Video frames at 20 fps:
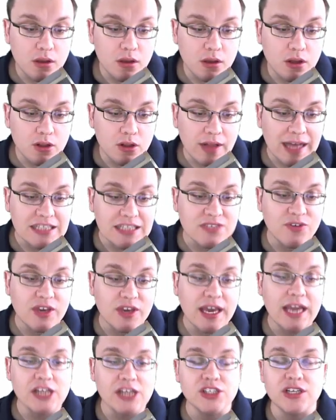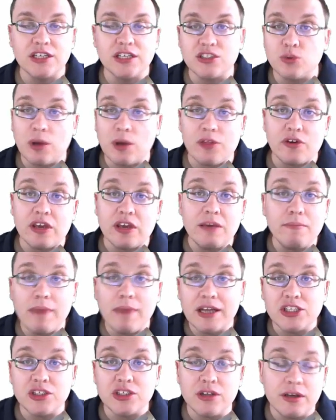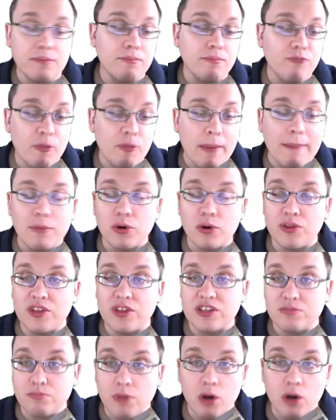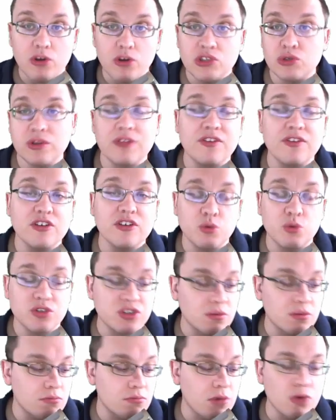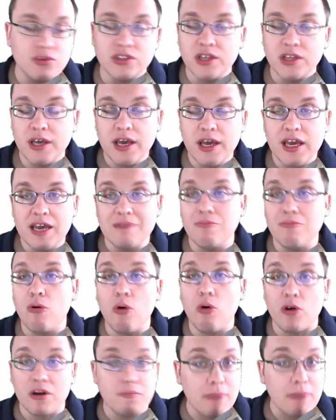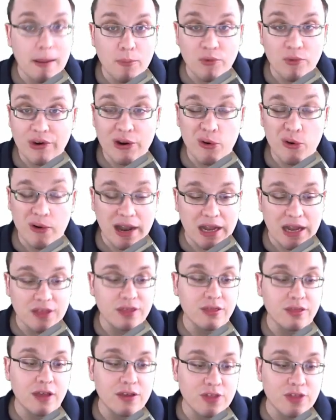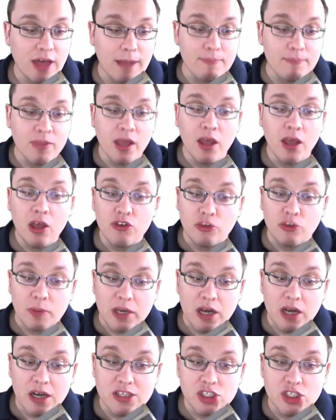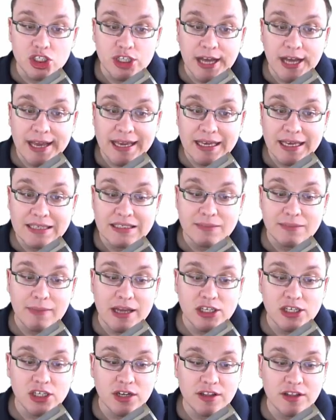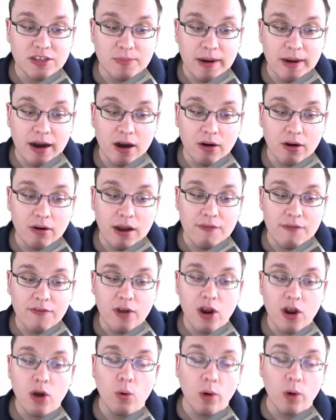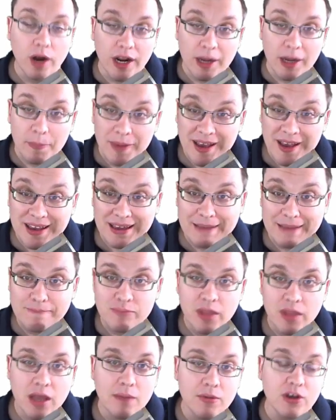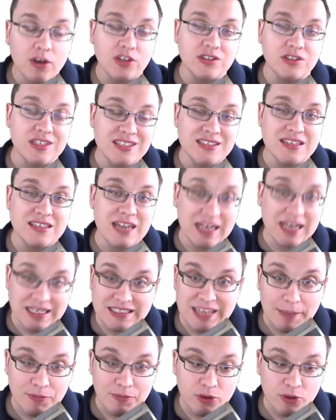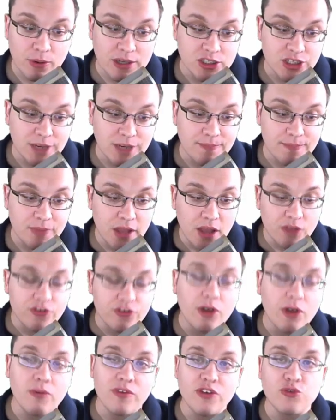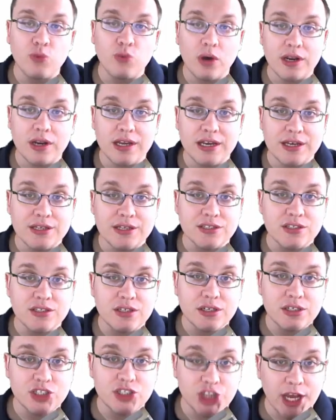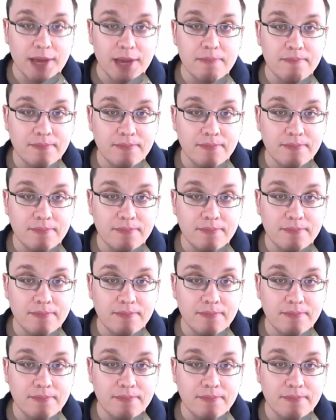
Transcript: classification as to whether he remembered this most or that this was the most important memory or anything like that. So because J isn't mentioned in this paragraph, we're going to pick it because this is an except question. So this one is J.